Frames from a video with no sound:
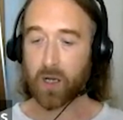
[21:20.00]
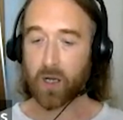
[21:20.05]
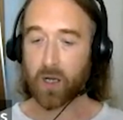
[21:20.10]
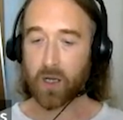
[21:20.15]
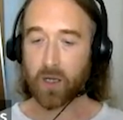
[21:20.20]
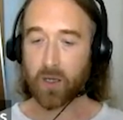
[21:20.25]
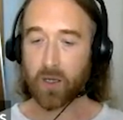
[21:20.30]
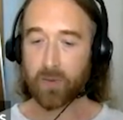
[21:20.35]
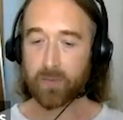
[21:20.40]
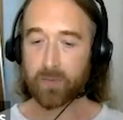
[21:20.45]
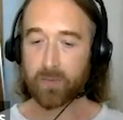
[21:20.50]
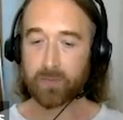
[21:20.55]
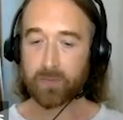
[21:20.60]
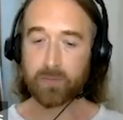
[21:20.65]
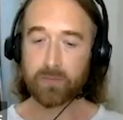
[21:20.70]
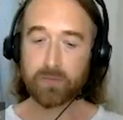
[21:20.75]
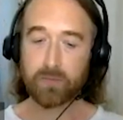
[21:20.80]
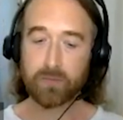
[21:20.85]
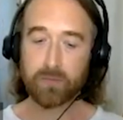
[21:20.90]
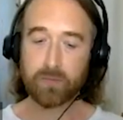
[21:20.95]
That's
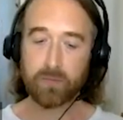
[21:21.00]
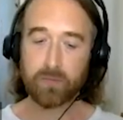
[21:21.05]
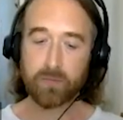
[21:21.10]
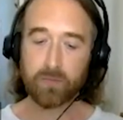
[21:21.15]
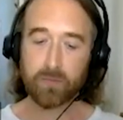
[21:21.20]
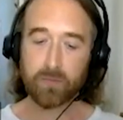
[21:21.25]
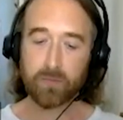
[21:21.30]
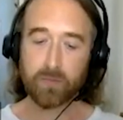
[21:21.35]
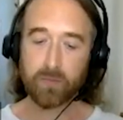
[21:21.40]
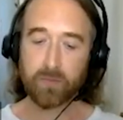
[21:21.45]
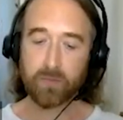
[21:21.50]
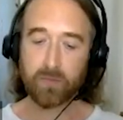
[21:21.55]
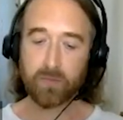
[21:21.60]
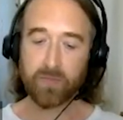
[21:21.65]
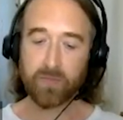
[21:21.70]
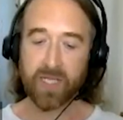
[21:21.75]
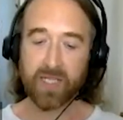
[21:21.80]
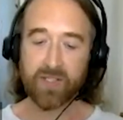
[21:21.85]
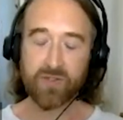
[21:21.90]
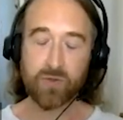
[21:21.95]

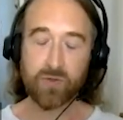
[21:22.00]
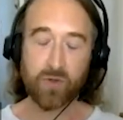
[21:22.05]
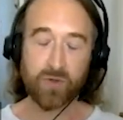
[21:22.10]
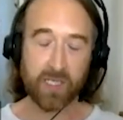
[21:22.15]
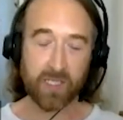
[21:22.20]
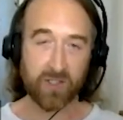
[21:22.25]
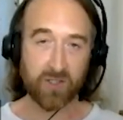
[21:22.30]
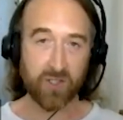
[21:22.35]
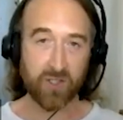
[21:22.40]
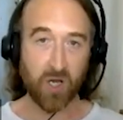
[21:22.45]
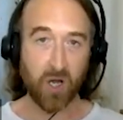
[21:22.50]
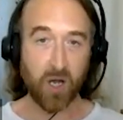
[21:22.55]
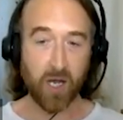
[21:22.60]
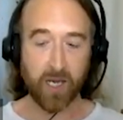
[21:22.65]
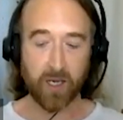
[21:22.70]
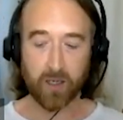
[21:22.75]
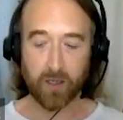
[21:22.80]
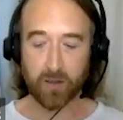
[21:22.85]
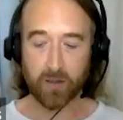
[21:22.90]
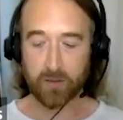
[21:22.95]
not the
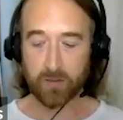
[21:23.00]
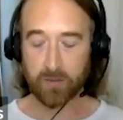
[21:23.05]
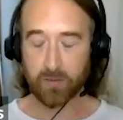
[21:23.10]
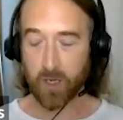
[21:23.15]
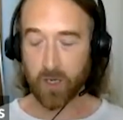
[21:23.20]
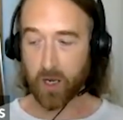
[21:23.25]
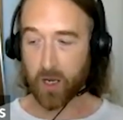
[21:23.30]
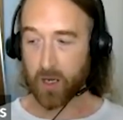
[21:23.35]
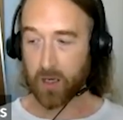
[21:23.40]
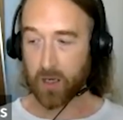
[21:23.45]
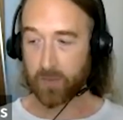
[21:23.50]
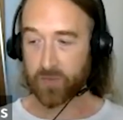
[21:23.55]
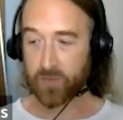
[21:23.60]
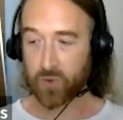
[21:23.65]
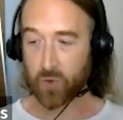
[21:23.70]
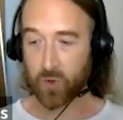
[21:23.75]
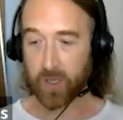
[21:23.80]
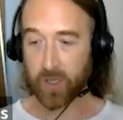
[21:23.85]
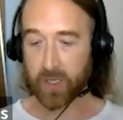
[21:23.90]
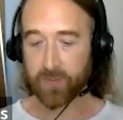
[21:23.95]
entire
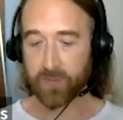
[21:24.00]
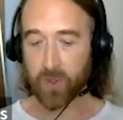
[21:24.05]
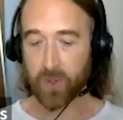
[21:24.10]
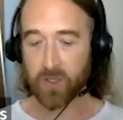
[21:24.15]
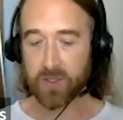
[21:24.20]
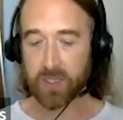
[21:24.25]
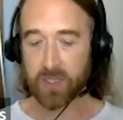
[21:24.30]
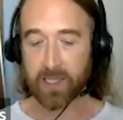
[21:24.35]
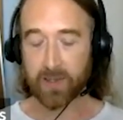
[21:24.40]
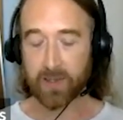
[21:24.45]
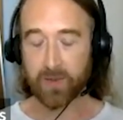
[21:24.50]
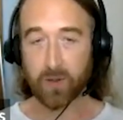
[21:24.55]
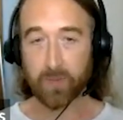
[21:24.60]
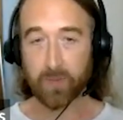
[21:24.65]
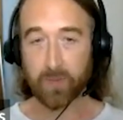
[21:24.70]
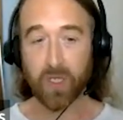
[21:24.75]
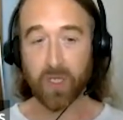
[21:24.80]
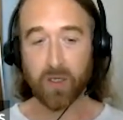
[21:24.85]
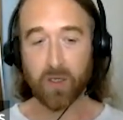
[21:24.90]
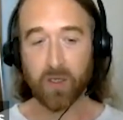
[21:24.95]
story, I suppose, in that,